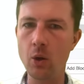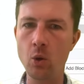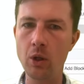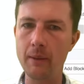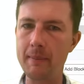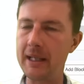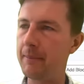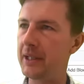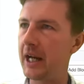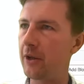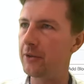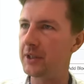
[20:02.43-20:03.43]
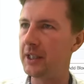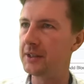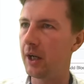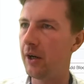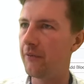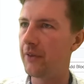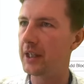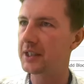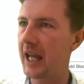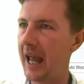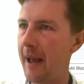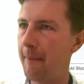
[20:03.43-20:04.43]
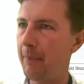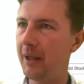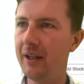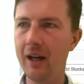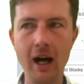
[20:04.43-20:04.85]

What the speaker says: all the meat and potatoes is of this app.